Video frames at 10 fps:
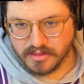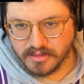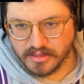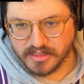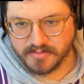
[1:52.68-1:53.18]

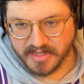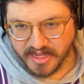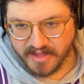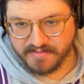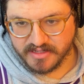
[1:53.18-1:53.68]
It's Ben
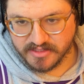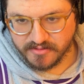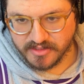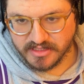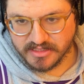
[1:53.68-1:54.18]
Affleck's
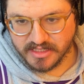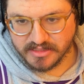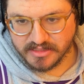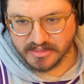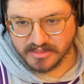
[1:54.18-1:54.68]
voice, it
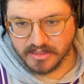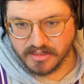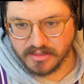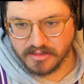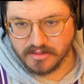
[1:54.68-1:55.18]
sounds like.
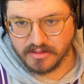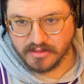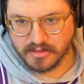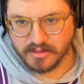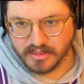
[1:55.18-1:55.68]
You could
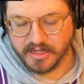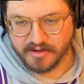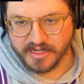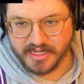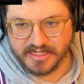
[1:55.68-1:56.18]
also
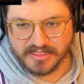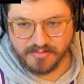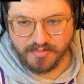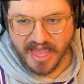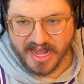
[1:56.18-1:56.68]
there he is,
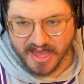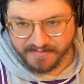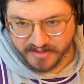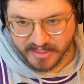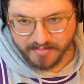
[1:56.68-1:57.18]
Ben
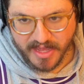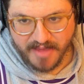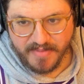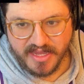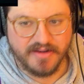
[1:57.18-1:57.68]
Affleck,
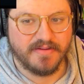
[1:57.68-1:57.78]
Batman.